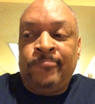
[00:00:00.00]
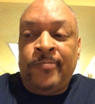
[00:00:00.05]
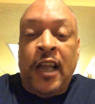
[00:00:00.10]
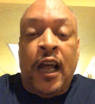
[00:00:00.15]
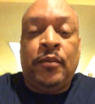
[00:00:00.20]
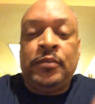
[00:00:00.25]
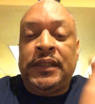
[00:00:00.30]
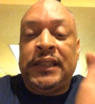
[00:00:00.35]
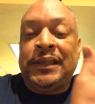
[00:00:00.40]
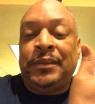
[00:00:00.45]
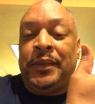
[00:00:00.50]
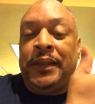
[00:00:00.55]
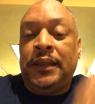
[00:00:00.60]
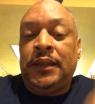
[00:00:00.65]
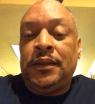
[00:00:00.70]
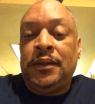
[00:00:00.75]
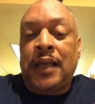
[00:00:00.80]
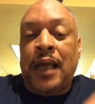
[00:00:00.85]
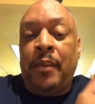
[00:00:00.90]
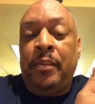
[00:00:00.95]
I'm just me.
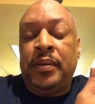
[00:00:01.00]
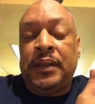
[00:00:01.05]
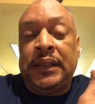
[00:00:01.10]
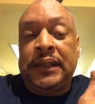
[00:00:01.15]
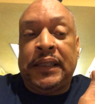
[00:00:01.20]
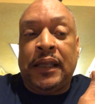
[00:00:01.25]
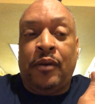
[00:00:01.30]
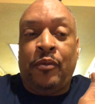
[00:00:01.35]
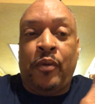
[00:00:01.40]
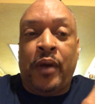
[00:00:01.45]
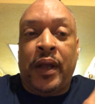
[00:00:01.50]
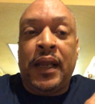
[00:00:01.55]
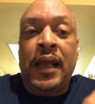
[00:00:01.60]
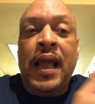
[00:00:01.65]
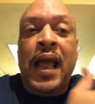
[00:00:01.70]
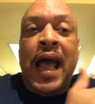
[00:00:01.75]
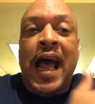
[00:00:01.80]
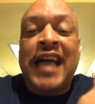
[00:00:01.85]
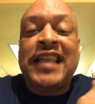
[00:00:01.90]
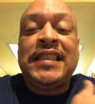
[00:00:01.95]
I'll put it that way.
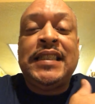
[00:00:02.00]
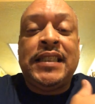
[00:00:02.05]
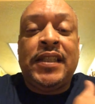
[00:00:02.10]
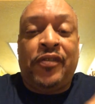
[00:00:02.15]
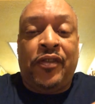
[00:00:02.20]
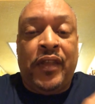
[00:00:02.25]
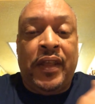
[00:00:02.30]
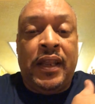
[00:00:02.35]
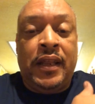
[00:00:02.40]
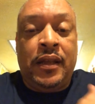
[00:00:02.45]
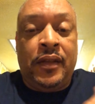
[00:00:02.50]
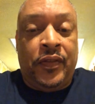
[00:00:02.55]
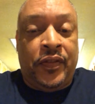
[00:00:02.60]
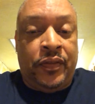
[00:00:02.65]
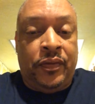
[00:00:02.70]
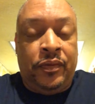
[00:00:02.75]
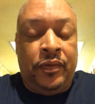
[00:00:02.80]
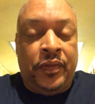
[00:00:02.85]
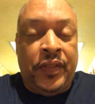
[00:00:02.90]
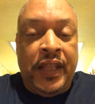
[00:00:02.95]
I just think of
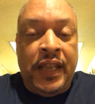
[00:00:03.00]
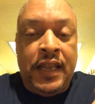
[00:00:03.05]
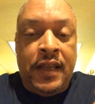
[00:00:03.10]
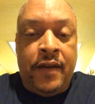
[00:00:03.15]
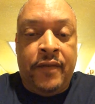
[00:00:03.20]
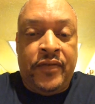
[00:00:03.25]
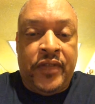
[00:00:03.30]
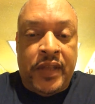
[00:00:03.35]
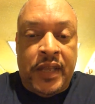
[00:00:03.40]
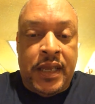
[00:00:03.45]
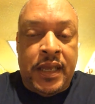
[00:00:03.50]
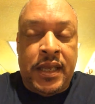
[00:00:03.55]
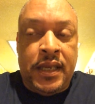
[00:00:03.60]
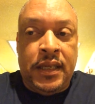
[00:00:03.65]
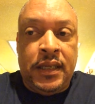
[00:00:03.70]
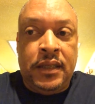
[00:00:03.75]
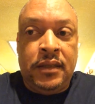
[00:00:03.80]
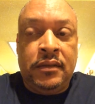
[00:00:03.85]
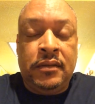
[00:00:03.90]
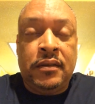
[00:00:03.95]
think of
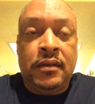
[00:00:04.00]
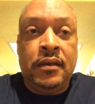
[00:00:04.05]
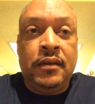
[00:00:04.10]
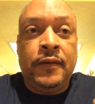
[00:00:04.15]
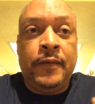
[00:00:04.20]
things